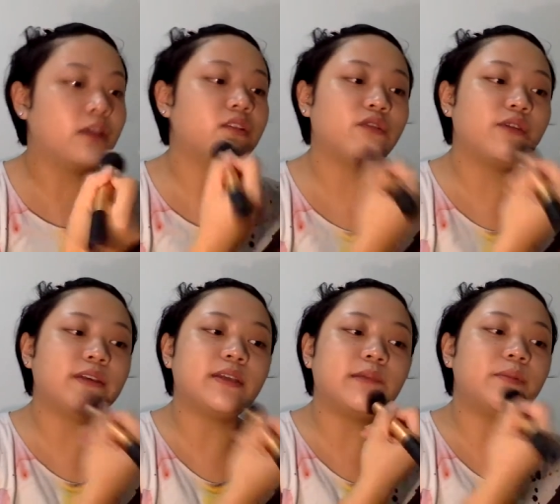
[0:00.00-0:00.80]
So for
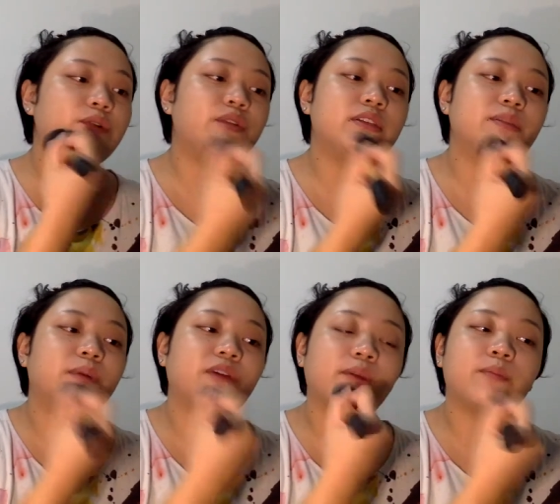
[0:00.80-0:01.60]
example, this
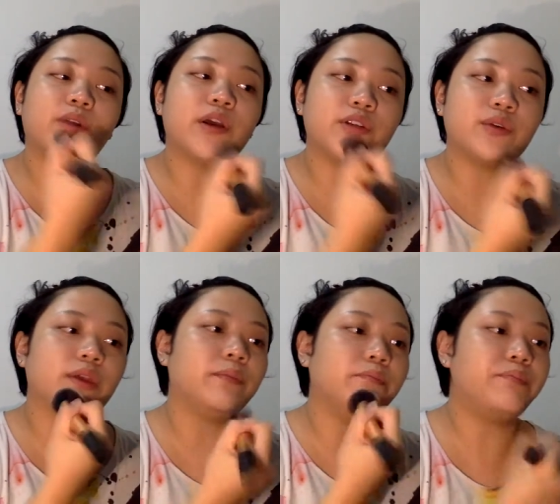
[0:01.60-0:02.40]
buffing brush, you
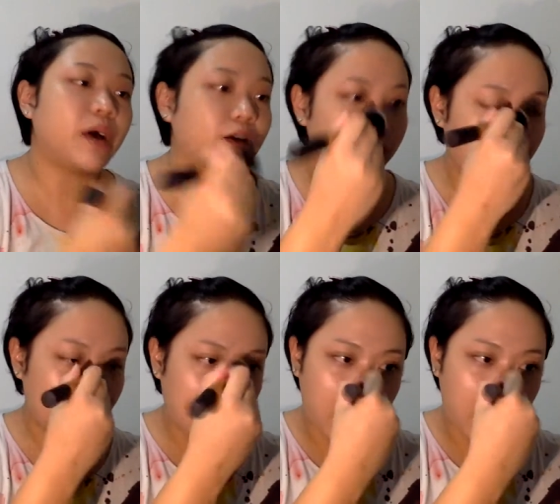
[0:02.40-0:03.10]
can buff